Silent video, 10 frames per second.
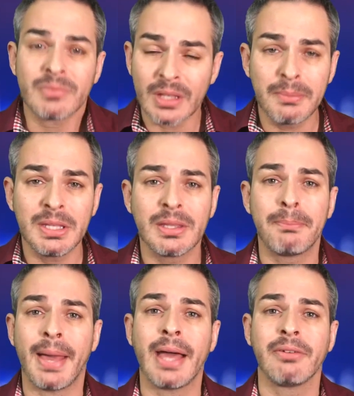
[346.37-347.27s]
I mean, the
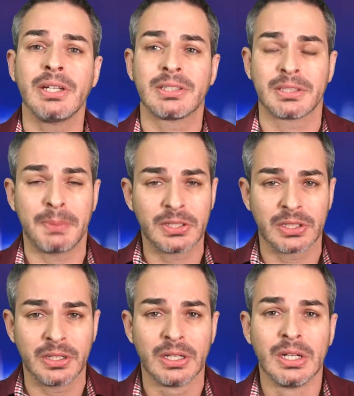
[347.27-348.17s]
batteries,
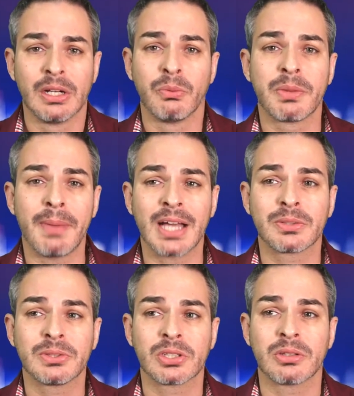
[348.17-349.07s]
especially with
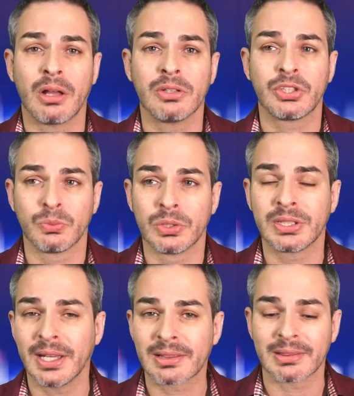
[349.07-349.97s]
Maxwell technology, will
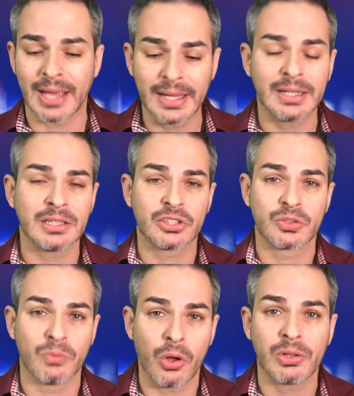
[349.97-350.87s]
get lighter and
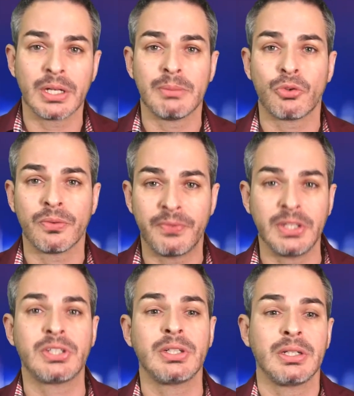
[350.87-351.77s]
smaller and more
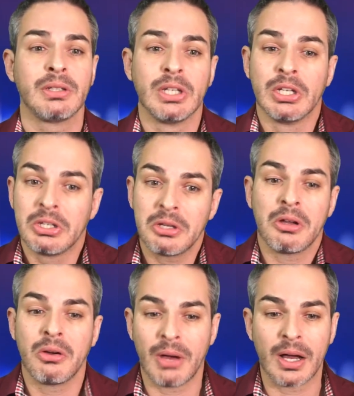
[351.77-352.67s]
efficient. And, you
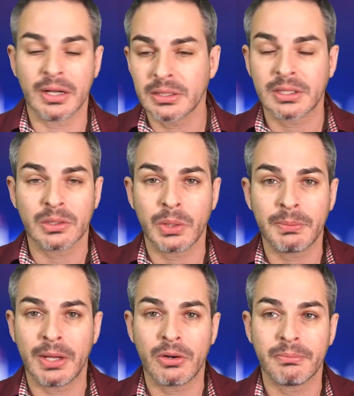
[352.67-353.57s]
know, 100 kilowatt
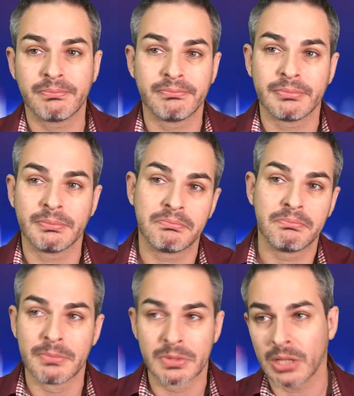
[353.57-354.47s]
hour
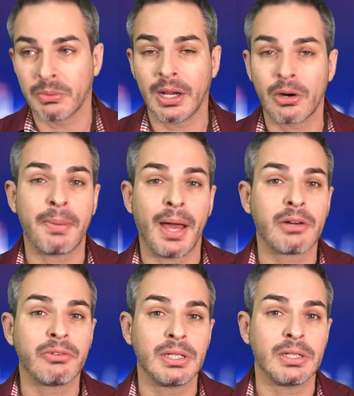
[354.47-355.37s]
kilowatt hour
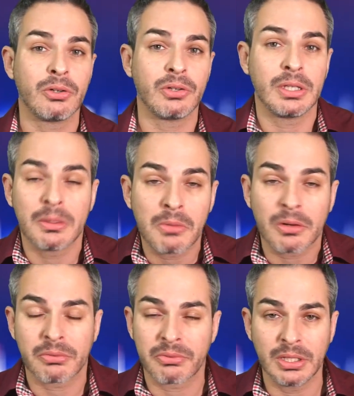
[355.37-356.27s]
battery uh, in the
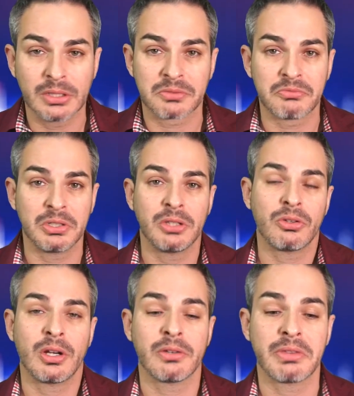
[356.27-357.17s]
Model 3 is really not
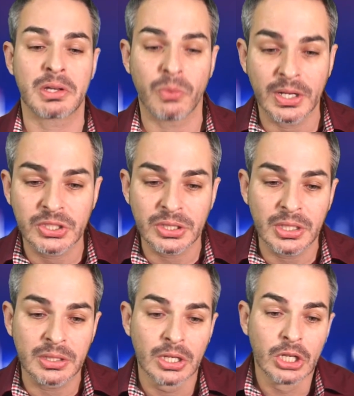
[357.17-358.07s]
out of the question.
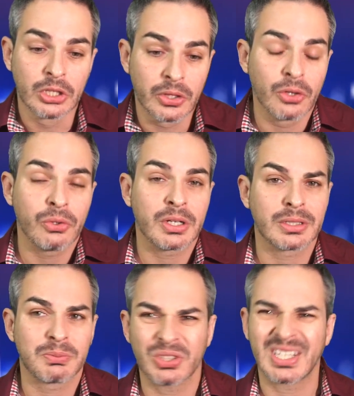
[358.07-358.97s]
And the ludicrous
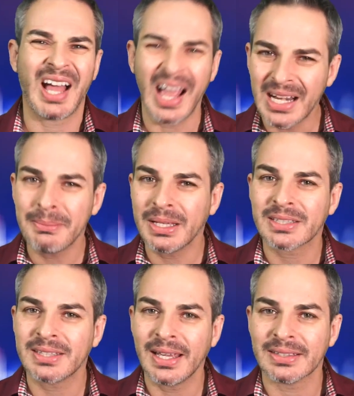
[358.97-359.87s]
most kind of makes
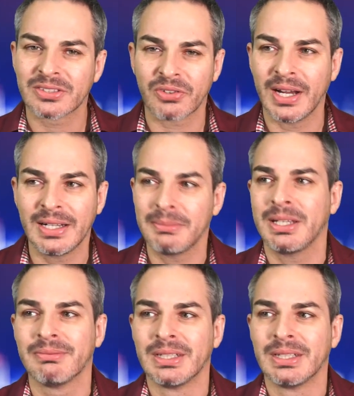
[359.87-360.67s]
sense, right? I mean,